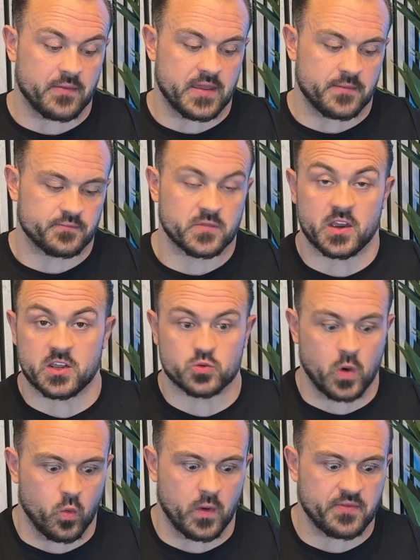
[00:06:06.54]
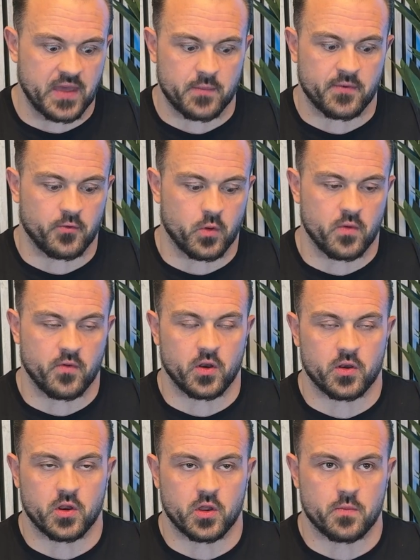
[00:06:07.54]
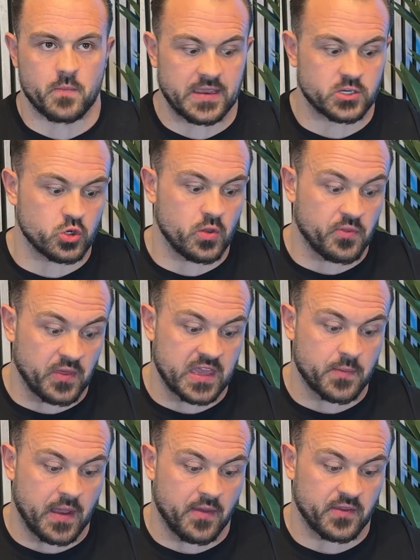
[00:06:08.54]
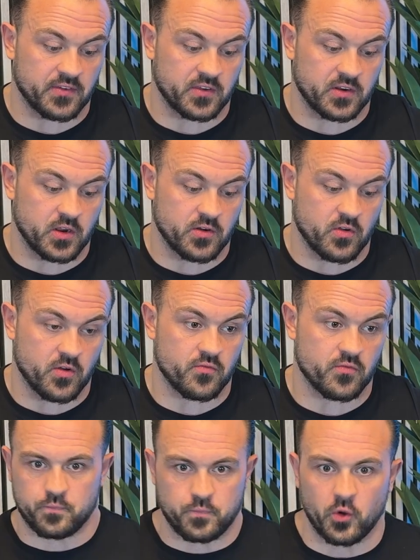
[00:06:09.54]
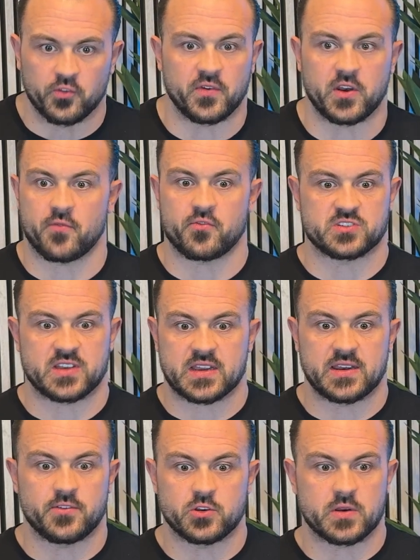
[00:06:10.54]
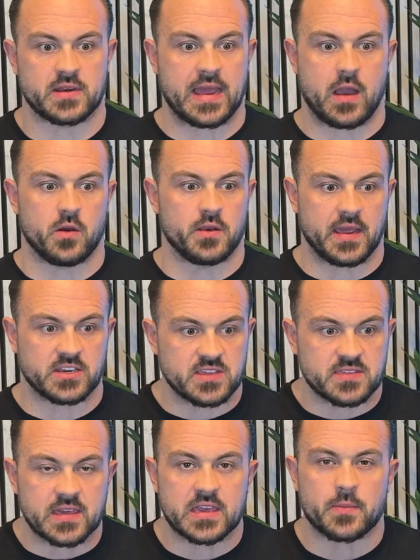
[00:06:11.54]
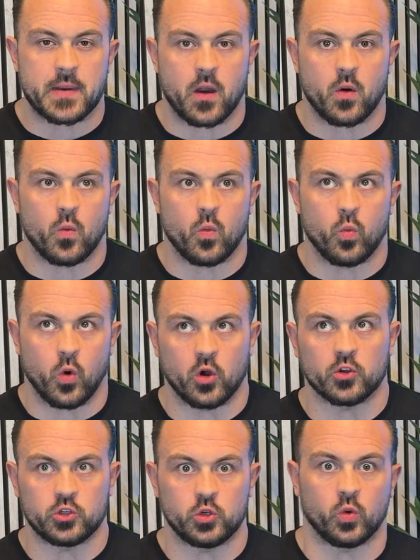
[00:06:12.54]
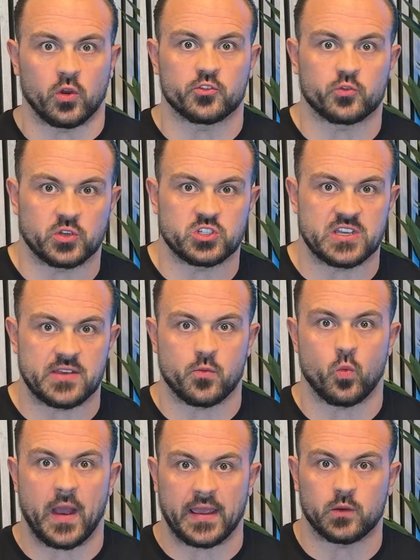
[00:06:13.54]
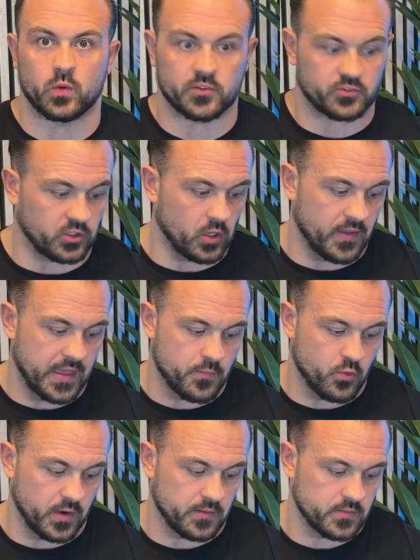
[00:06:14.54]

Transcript: then, and as well with that, before we move on, make sure you think about this and pause the video for a second if you're doing it now and actually think about what you want to achieve and where you want to go at that point.